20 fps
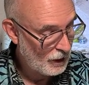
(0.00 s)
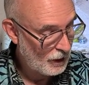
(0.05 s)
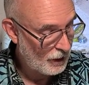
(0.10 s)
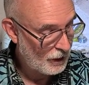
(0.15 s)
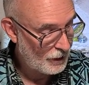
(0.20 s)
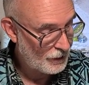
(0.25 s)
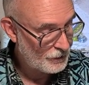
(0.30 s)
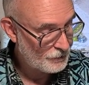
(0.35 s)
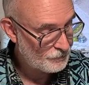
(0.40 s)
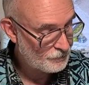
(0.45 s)

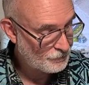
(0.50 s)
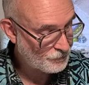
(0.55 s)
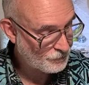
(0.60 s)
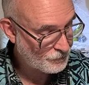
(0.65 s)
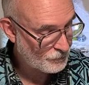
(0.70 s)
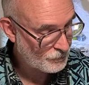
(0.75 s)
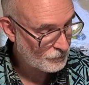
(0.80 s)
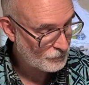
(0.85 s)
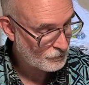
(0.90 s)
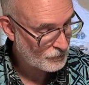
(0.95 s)
But
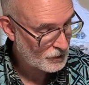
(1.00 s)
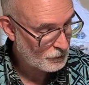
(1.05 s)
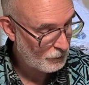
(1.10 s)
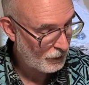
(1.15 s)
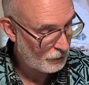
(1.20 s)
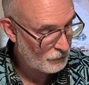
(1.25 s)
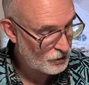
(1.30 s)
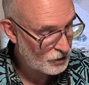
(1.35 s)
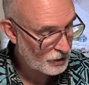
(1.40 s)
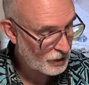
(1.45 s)

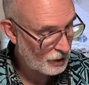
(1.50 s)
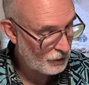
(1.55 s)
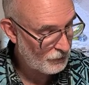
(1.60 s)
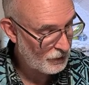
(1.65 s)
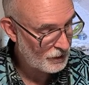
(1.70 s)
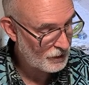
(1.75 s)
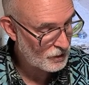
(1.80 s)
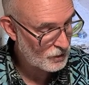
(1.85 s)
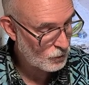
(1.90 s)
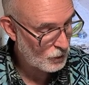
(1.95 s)
I'm just going to
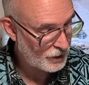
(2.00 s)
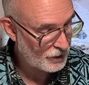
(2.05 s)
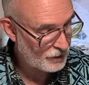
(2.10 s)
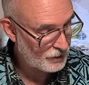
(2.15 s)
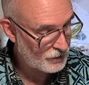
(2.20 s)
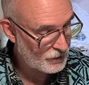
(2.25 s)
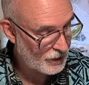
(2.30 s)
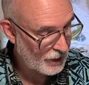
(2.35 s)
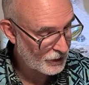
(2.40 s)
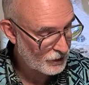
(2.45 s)
read this one
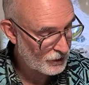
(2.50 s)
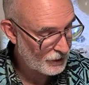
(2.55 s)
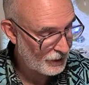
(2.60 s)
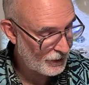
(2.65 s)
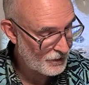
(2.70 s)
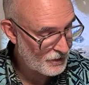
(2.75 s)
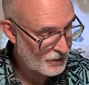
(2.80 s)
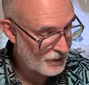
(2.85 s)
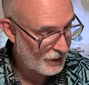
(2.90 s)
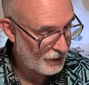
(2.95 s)
little section
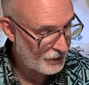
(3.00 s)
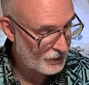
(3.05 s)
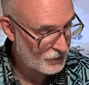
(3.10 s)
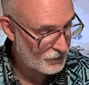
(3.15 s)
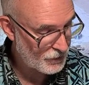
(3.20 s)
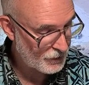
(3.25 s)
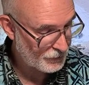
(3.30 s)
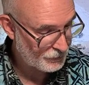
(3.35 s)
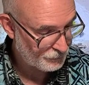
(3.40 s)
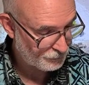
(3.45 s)
that
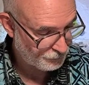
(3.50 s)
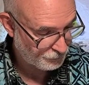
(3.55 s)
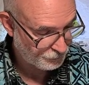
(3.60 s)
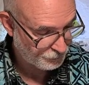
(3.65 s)
says,